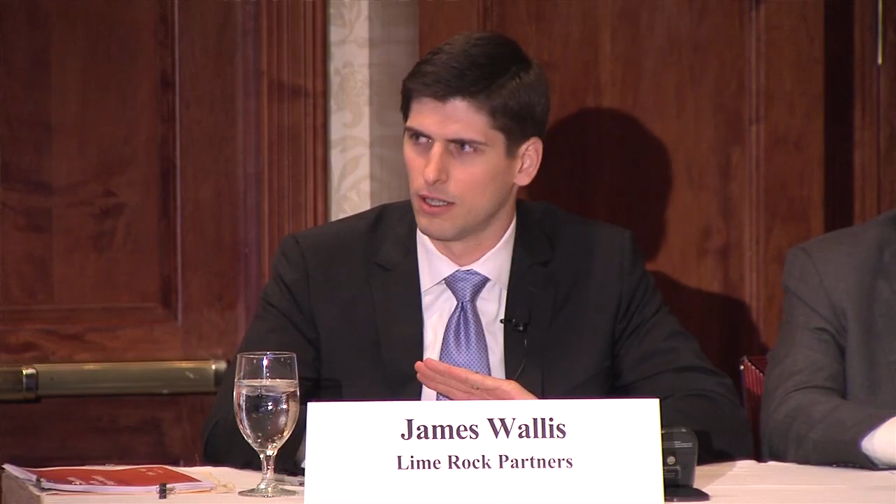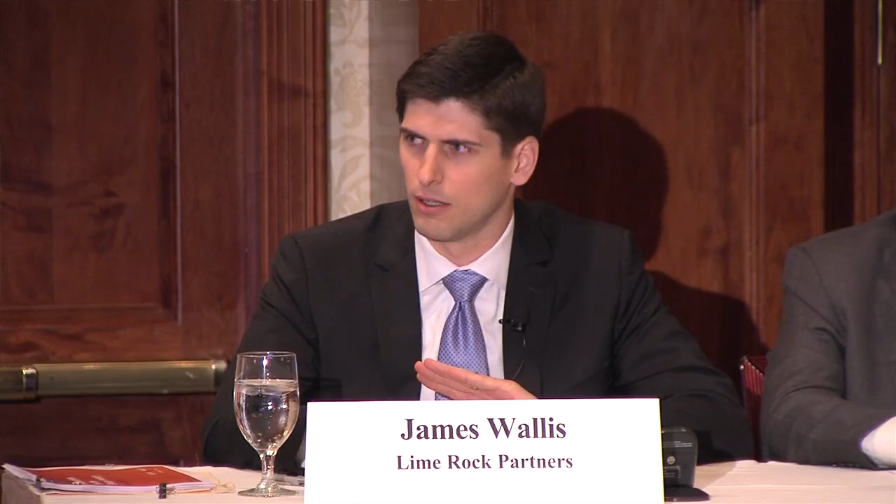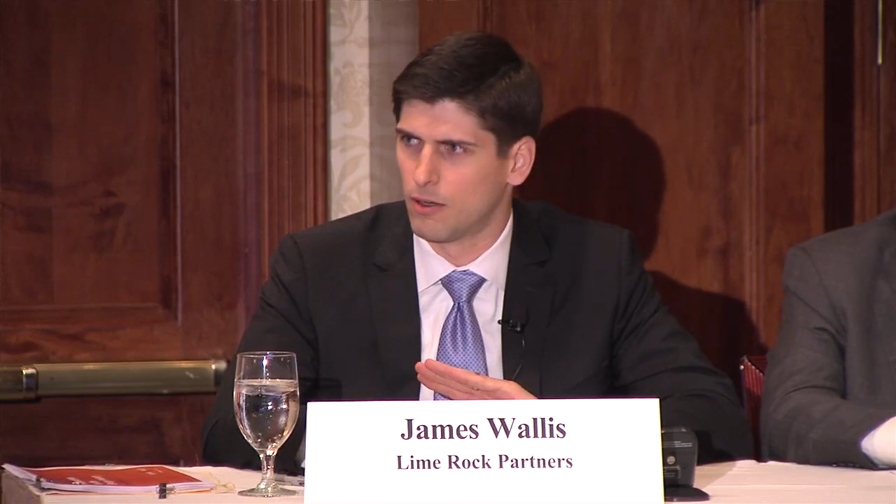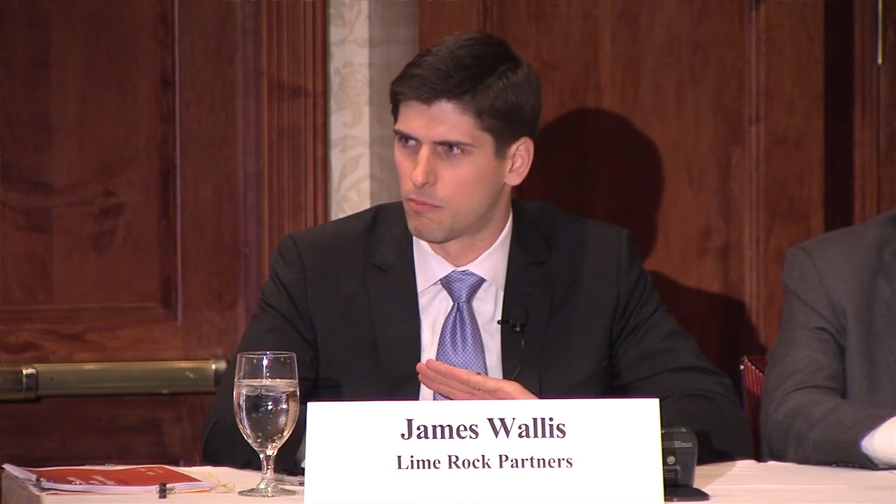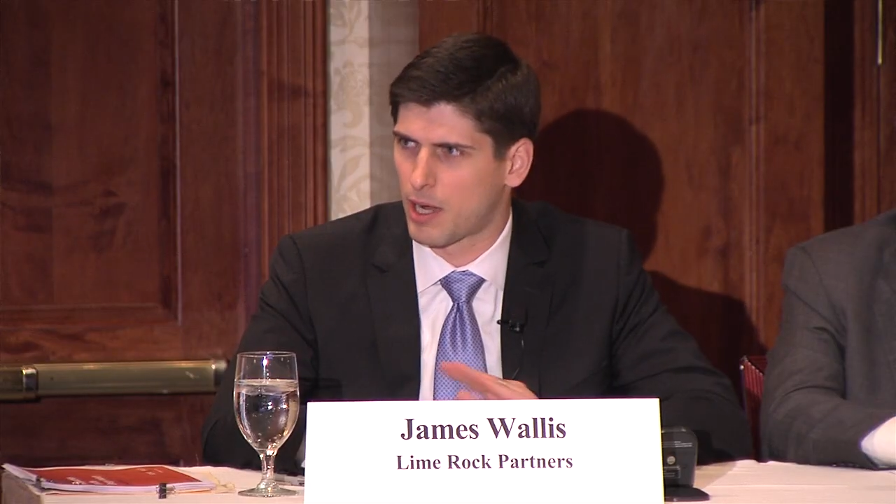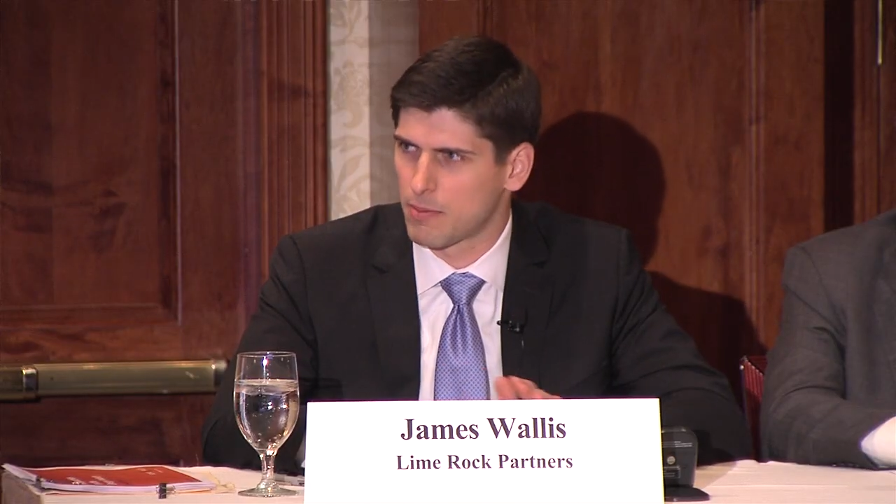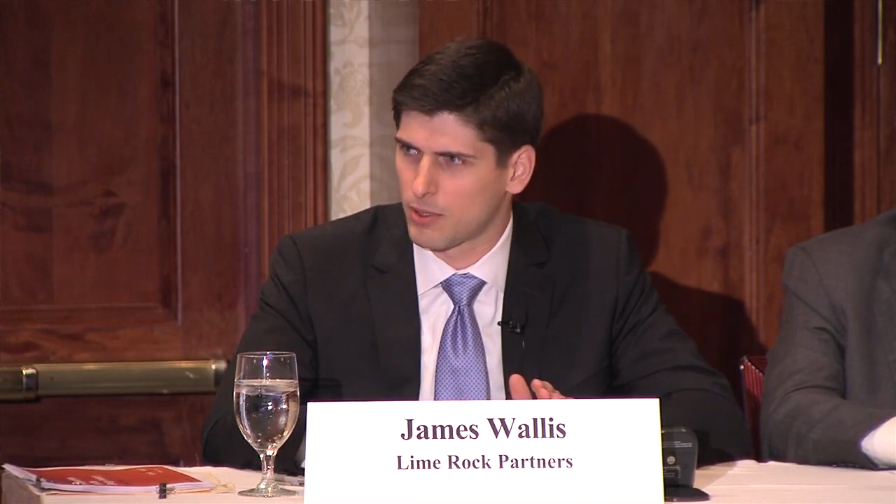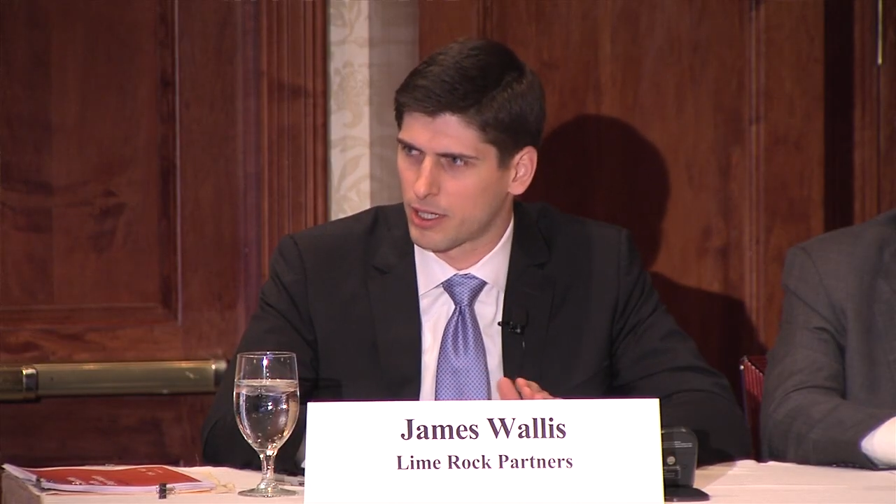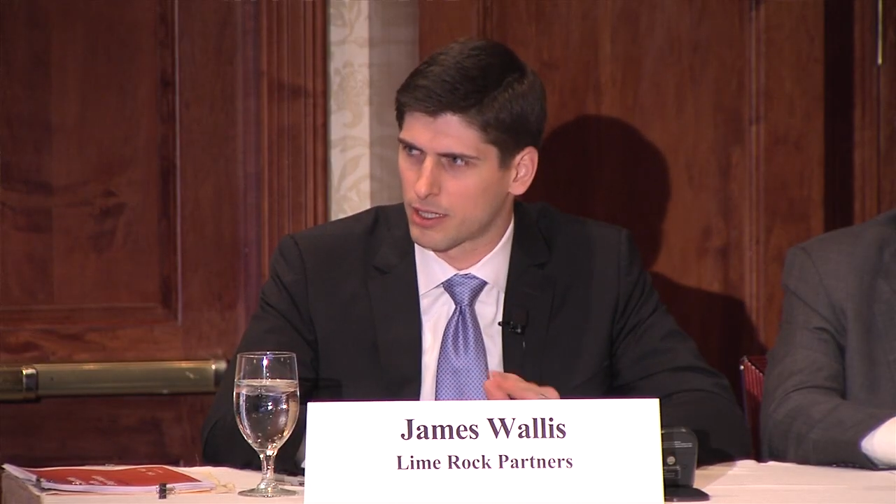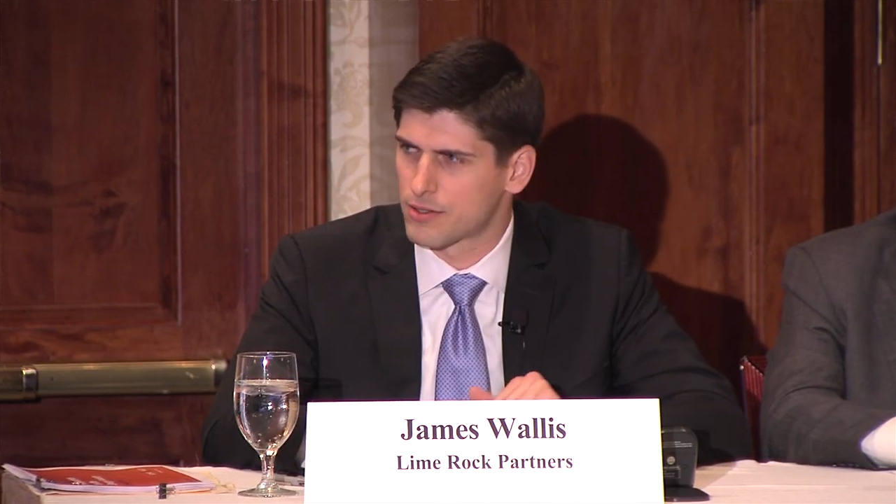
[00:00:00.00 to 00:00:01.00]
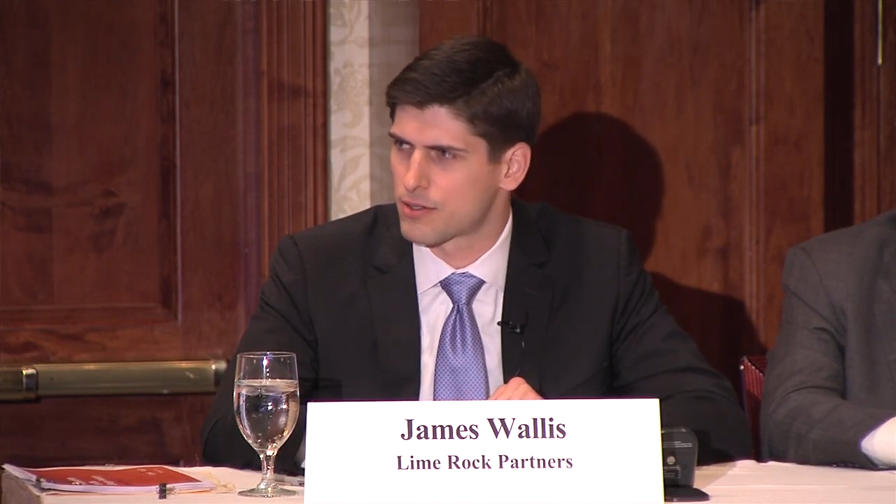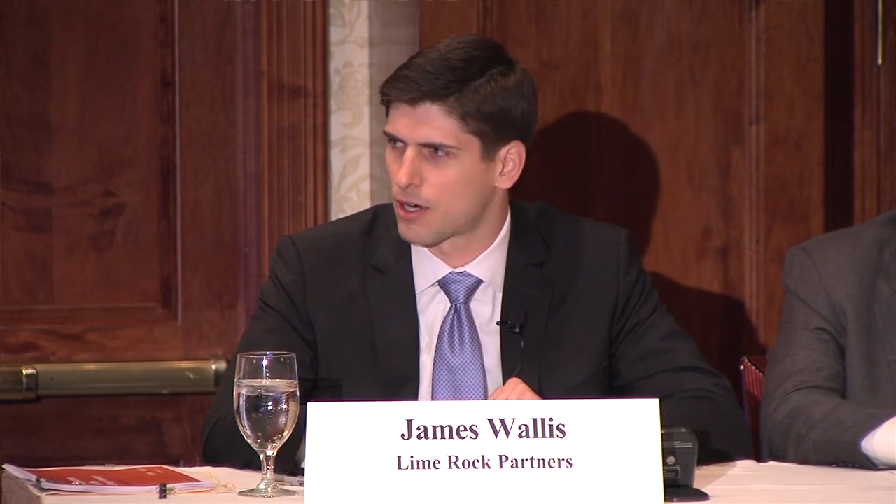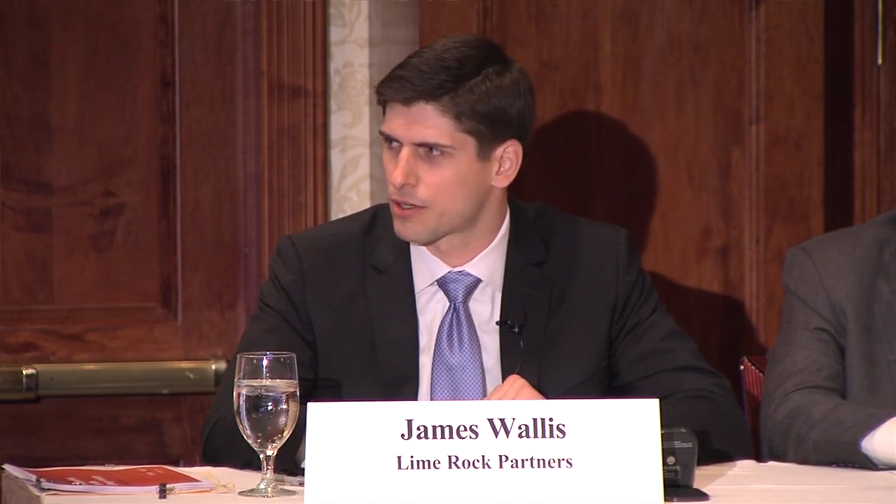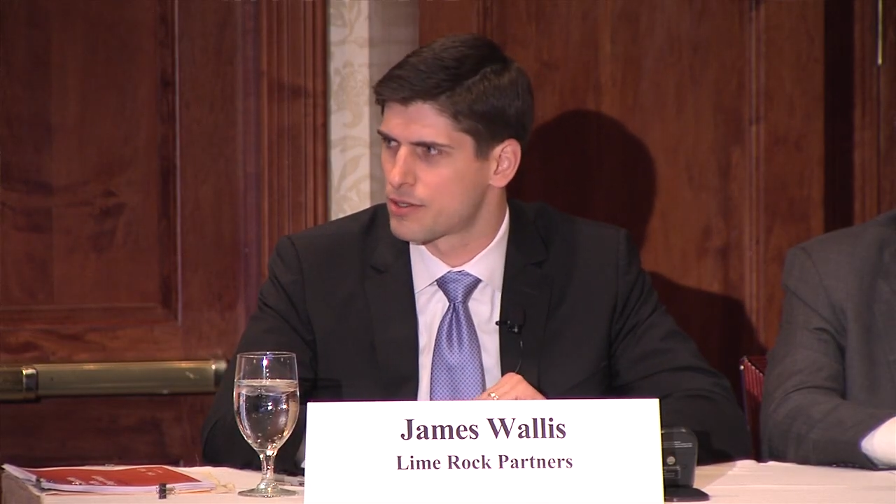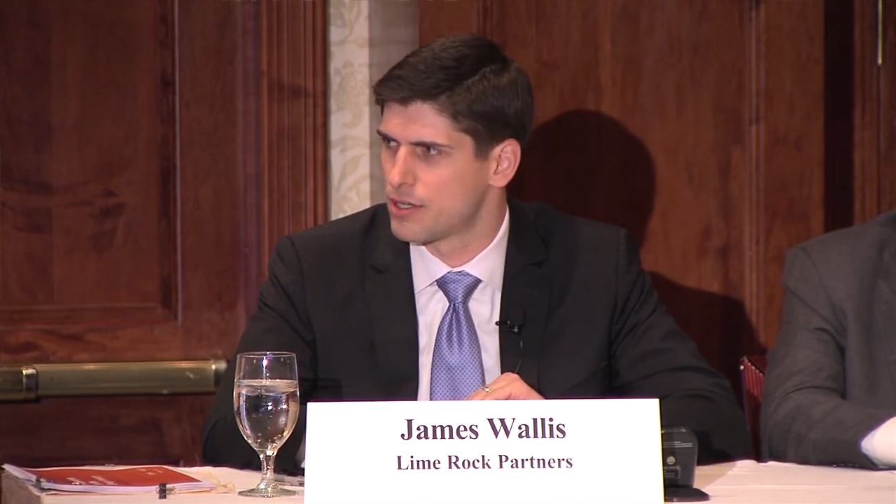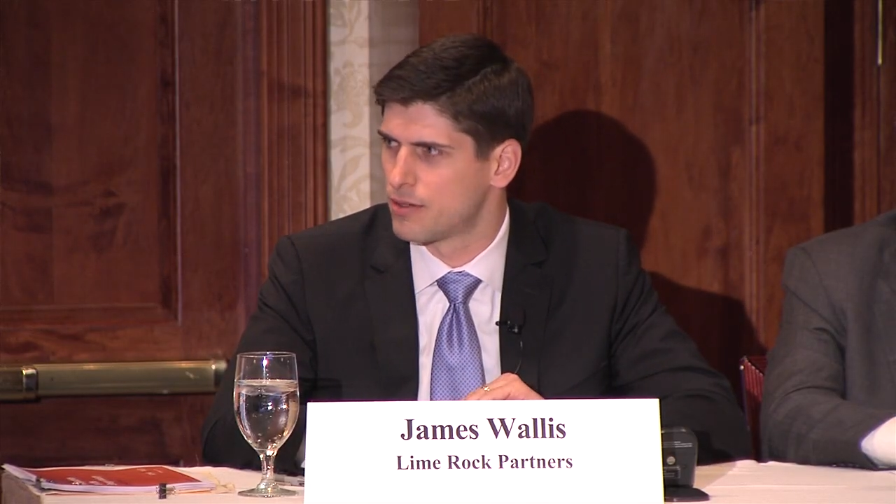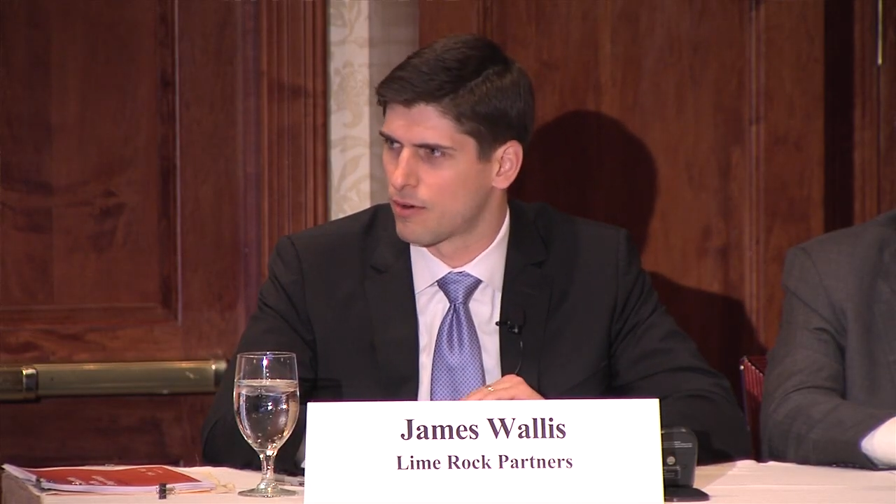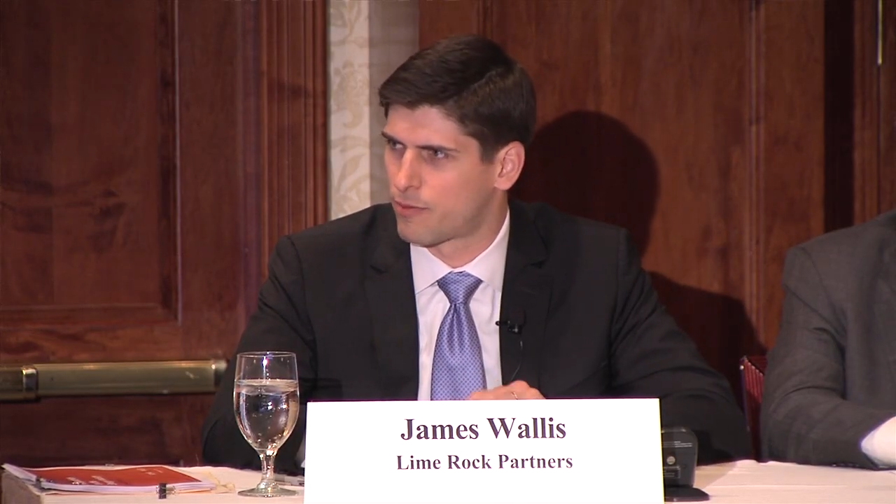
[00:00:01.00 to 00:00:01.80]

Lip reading: let alone pipeline construction,